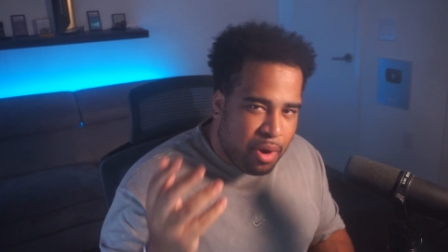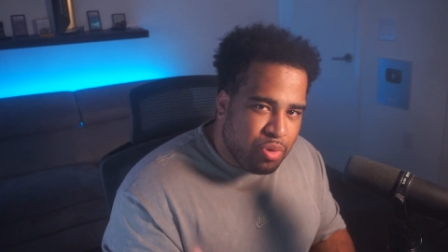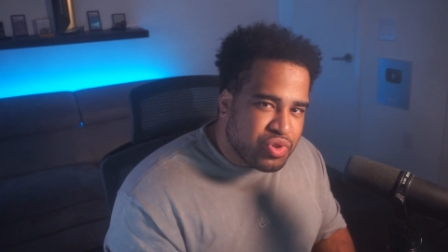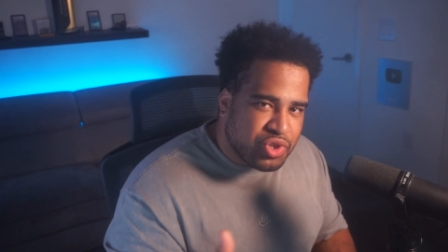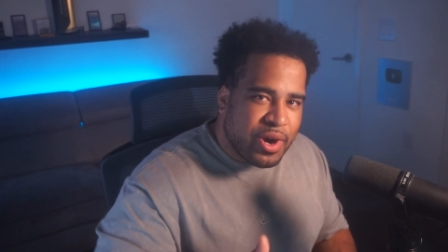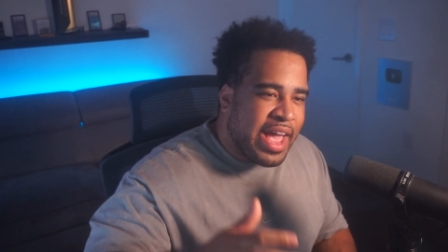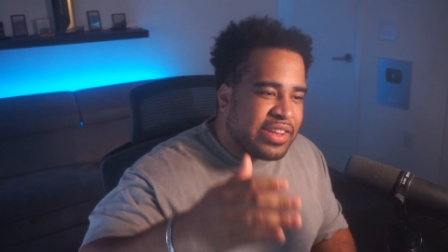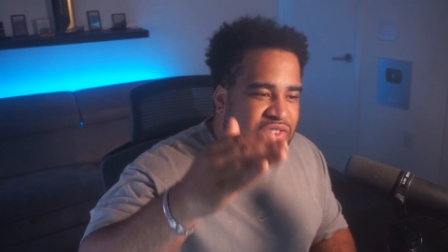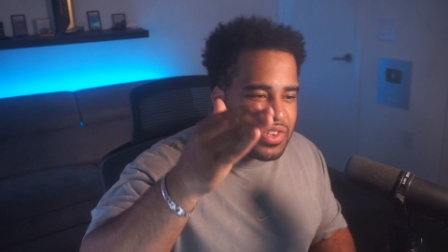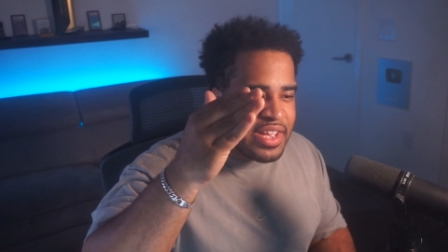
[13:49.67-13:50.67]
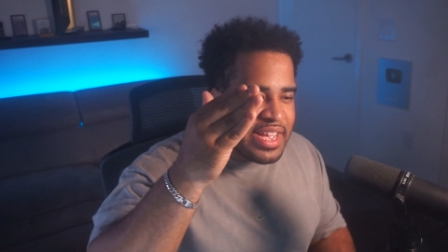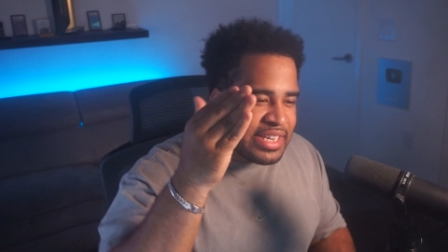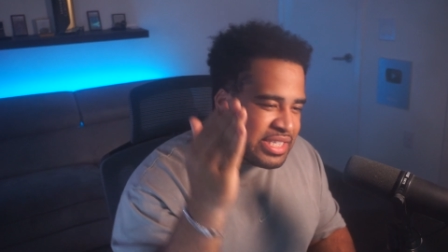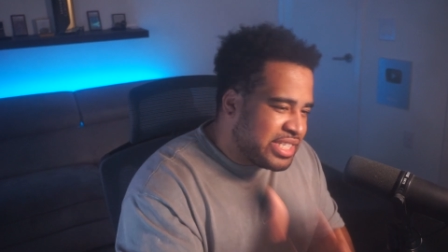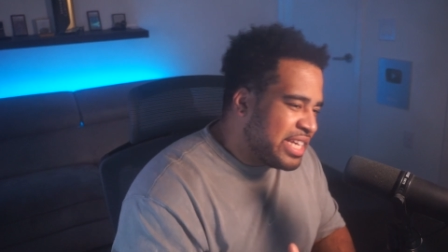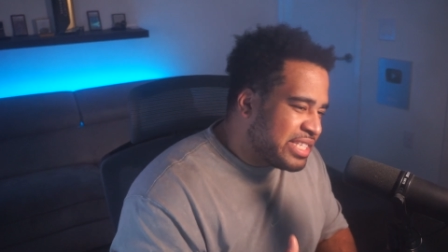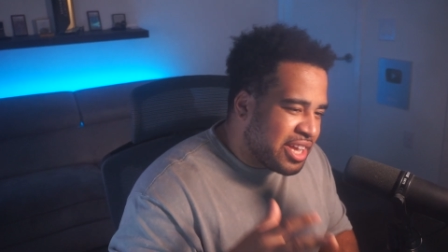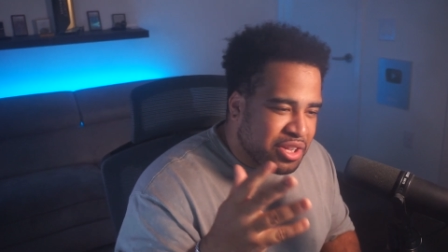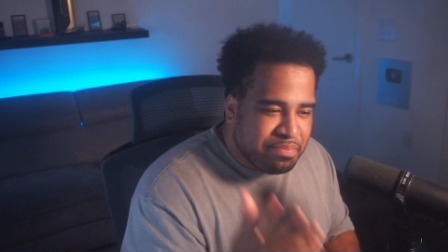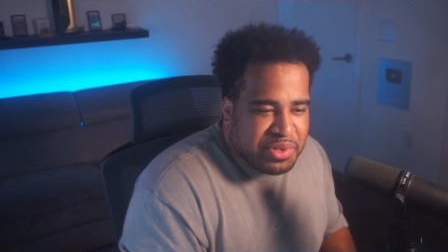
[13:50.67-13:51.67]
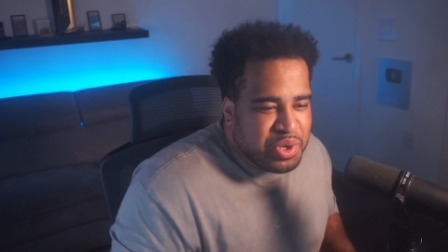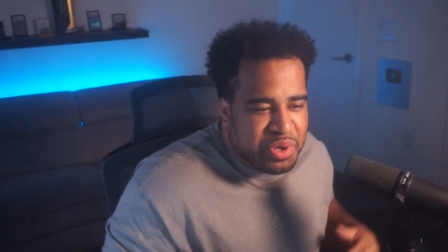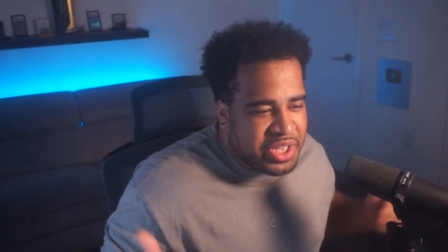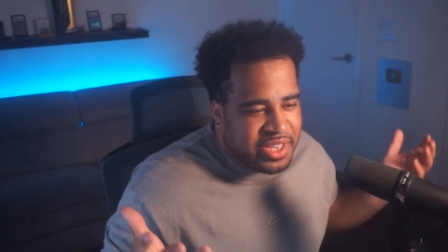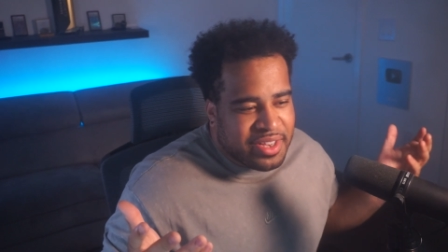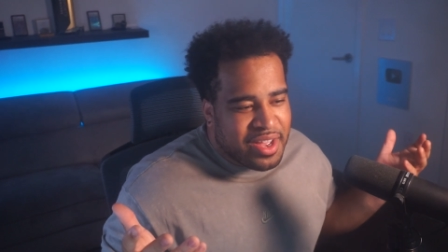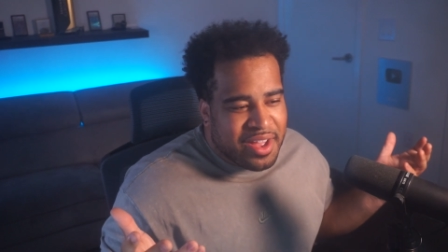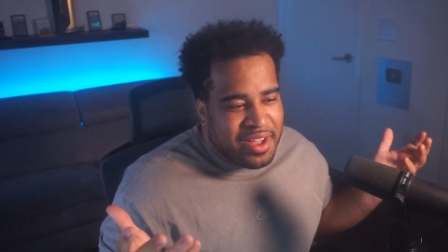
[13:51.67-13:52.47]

poster-esque, detailed beauty,